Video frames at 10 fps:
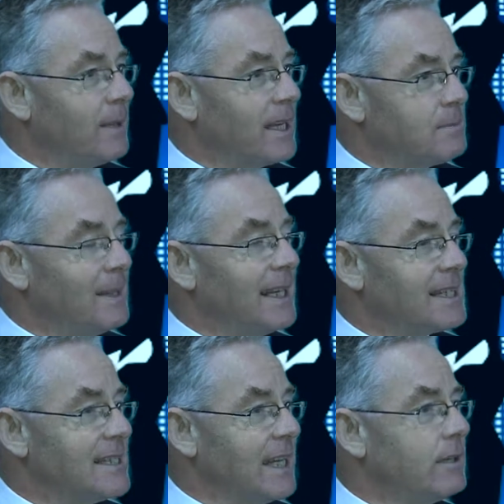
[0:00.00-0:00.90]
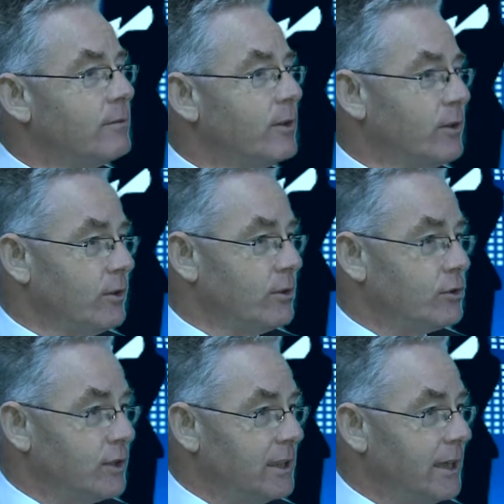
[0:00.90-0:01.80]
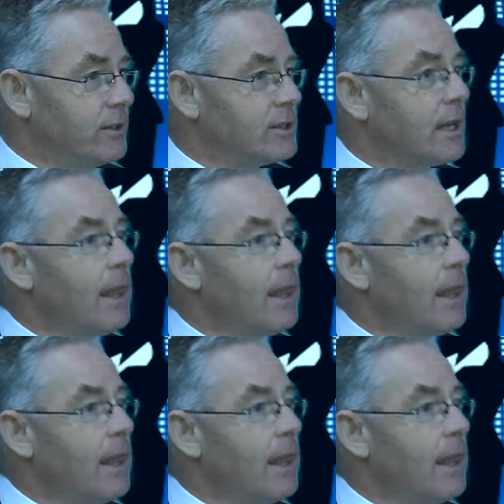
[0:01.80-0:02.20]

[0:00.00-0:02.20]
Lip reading: has been extended for another 3 years.